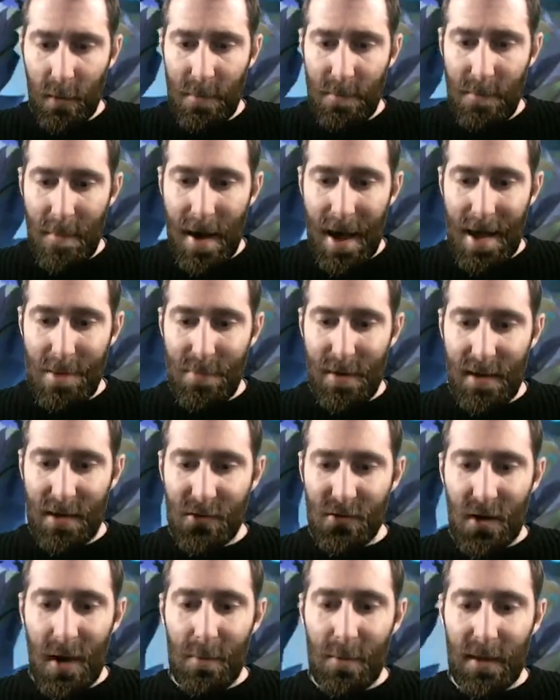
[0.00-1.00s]
We may be
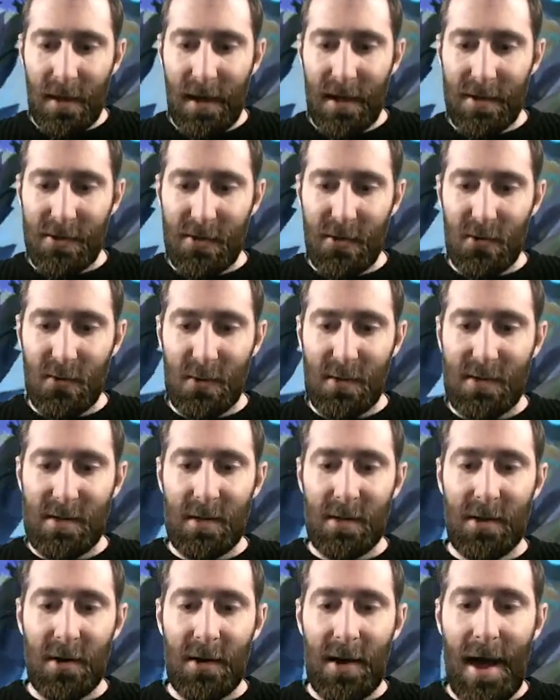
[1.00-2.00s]
in trouble here too, as we
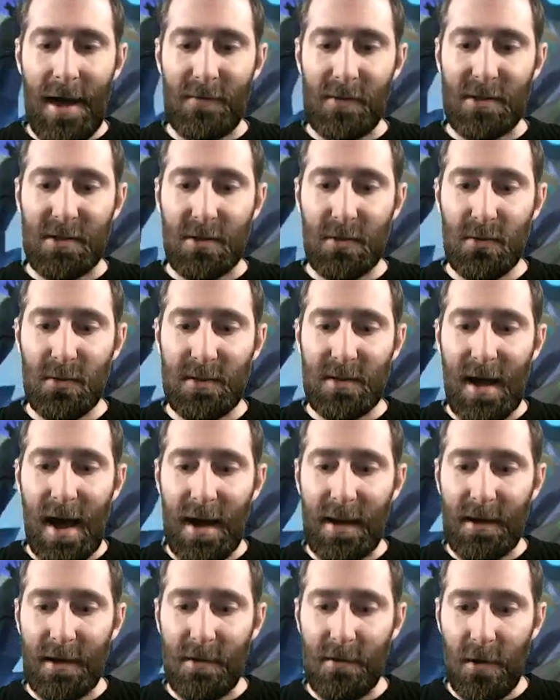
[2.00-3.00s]
still don't have a
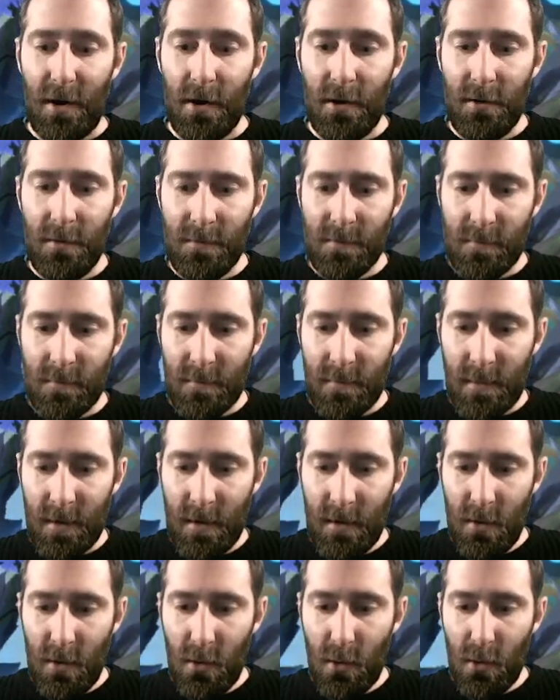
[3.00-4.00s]
2-star hero.
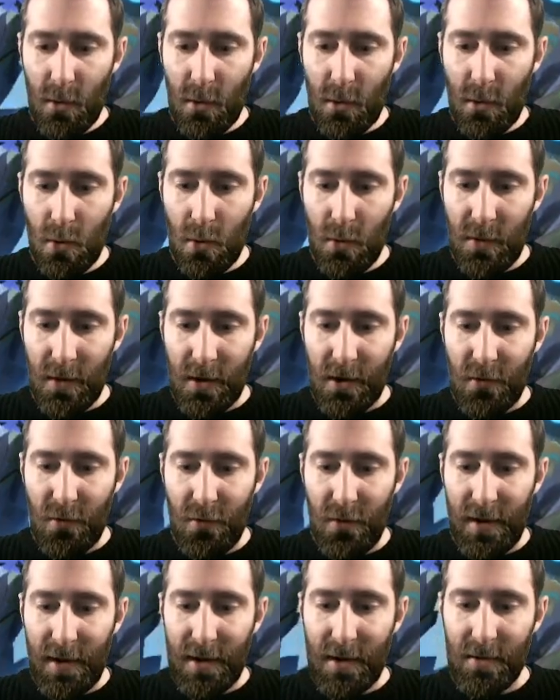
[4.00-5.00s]
Ooh, the
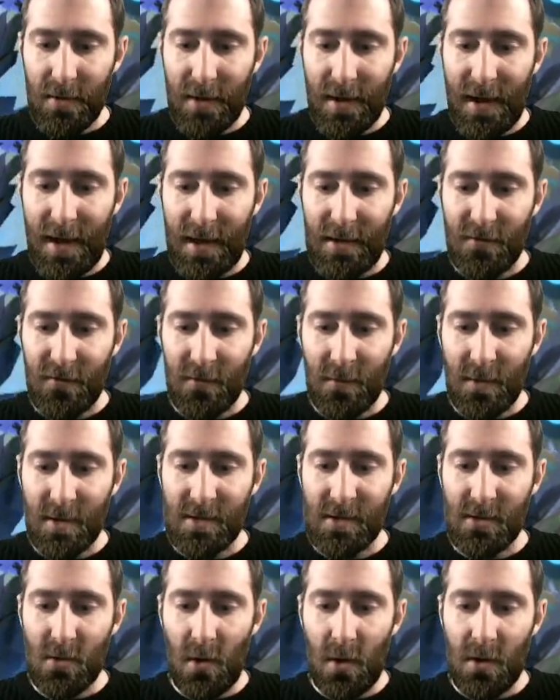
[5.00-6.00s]
critical hits from the
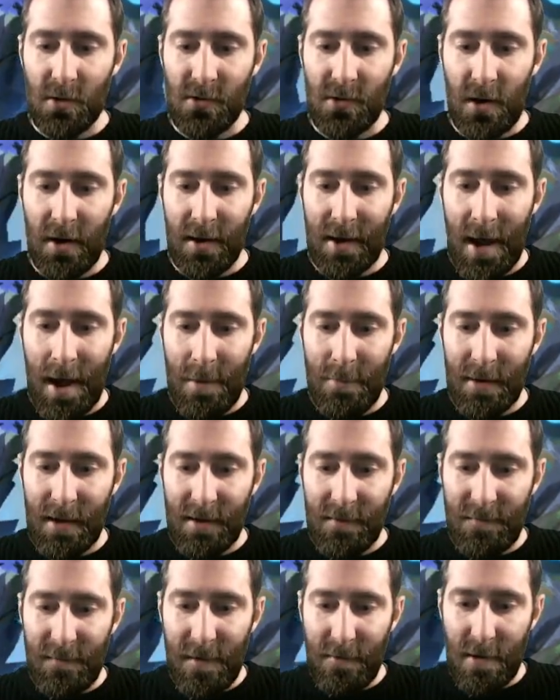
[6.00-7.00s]
Stalker drone are coming
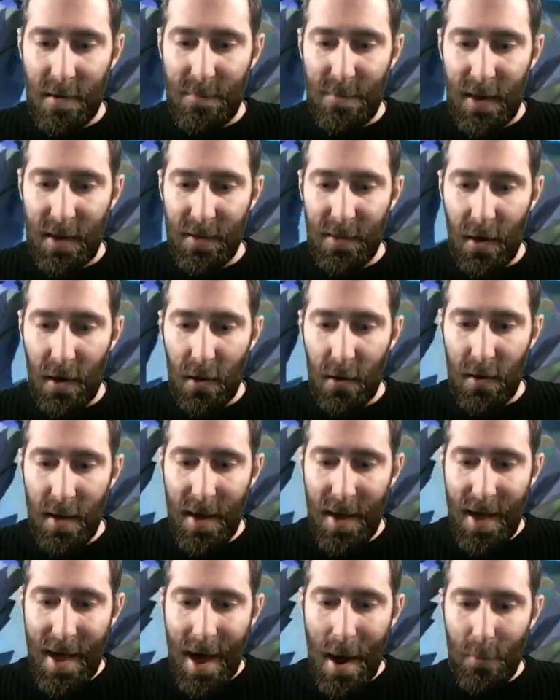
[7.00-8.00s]
in very big though,
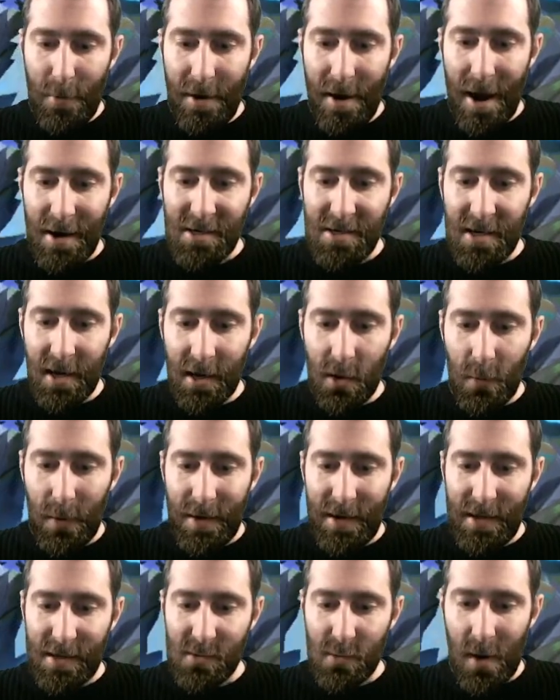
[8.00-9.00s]
and we're actually going to
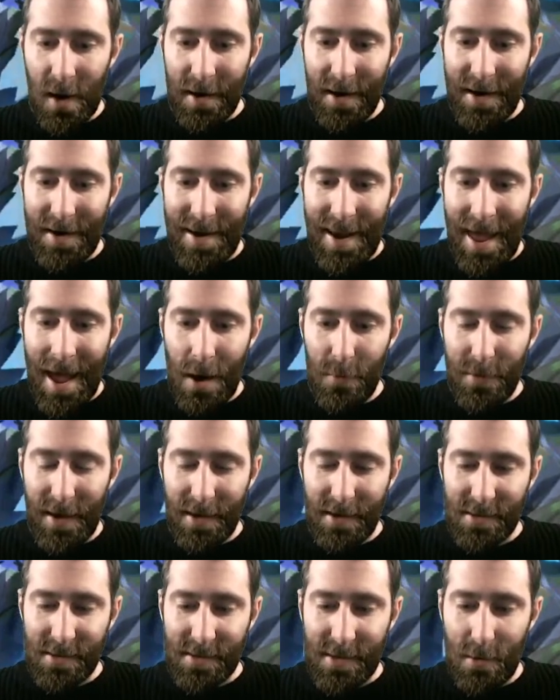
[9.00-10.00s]
win this one, and now we
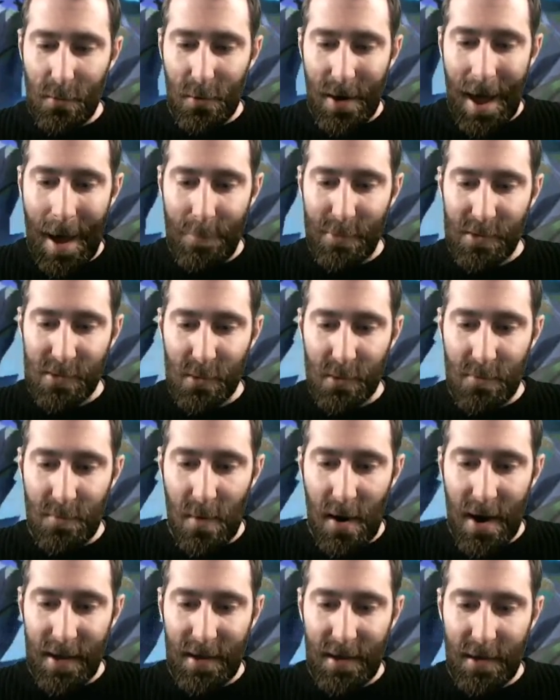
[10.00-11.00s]
get to see what happens with
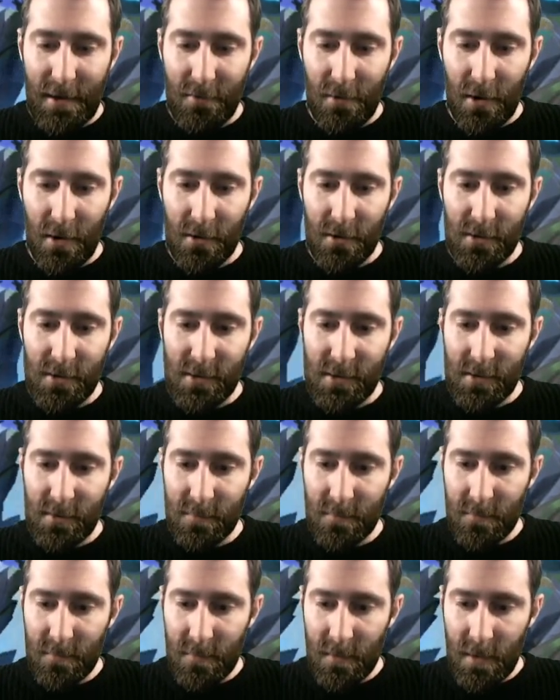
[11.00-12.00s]
my heroes.
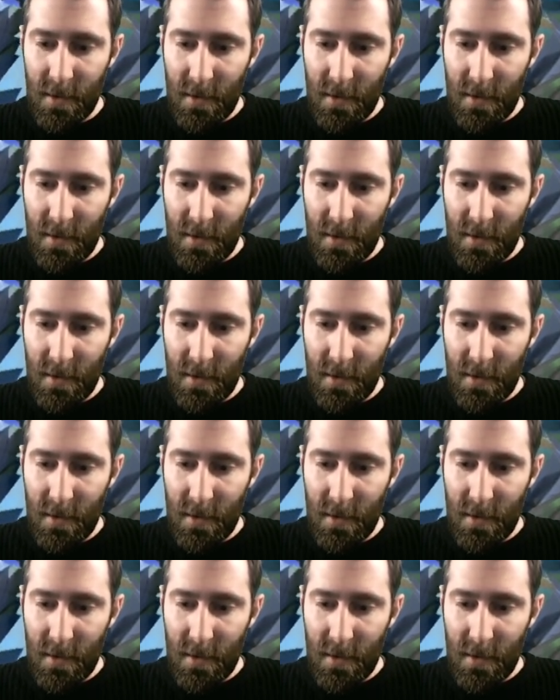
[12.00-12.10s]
